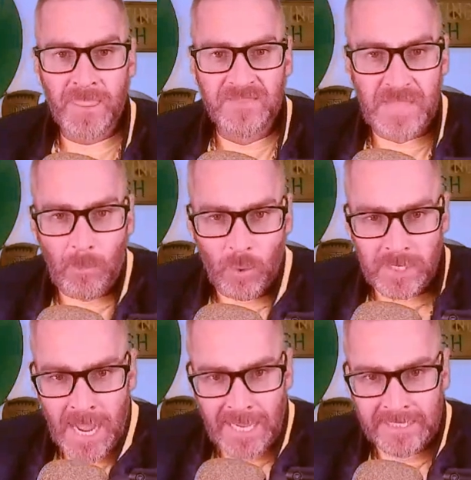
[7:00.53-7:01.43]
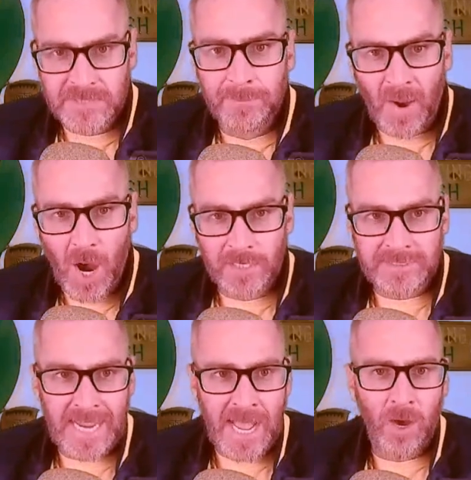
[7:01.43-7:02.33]
that we're not as bogged
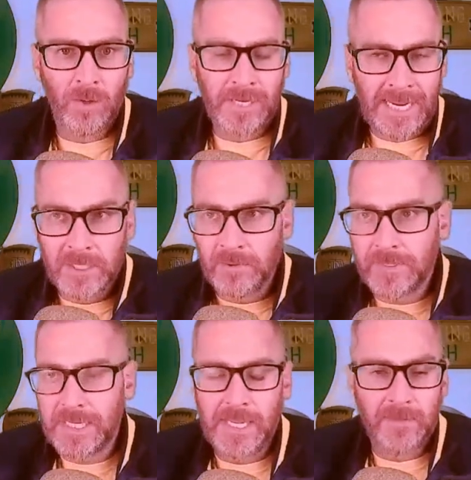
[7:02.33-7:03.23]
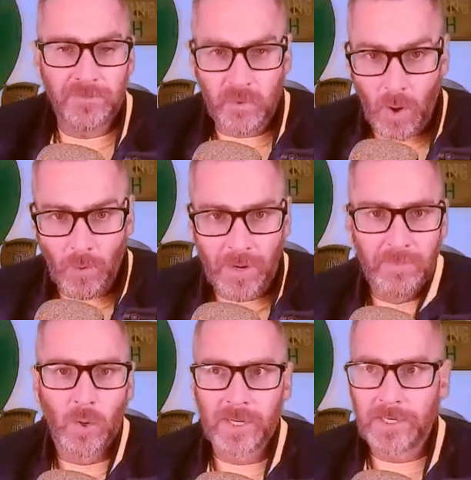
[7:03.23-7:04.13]
down and you can throw it
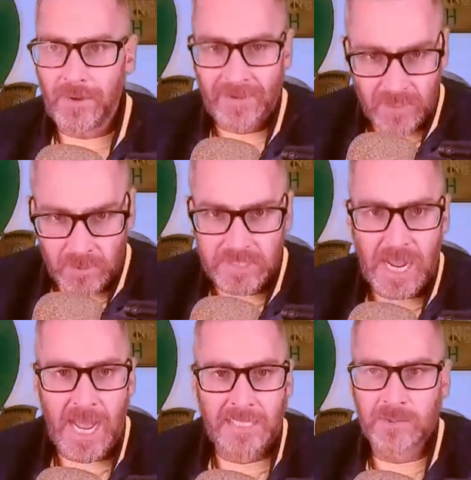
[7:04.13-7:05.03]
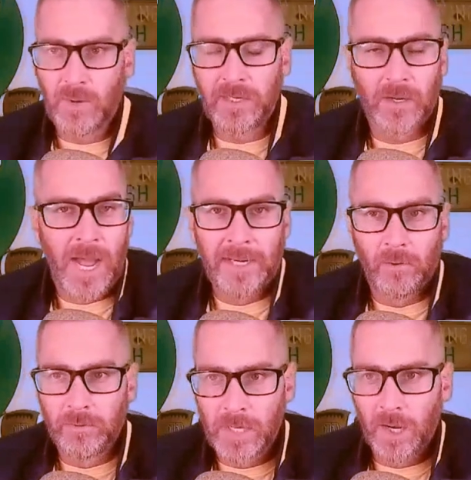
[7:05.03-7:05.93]
more and you have those guys running. I
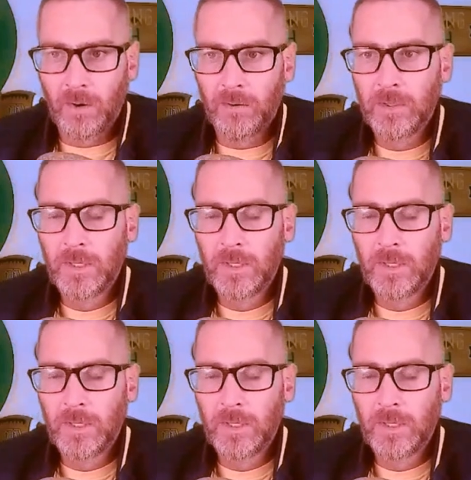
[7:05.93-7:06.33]
don't know.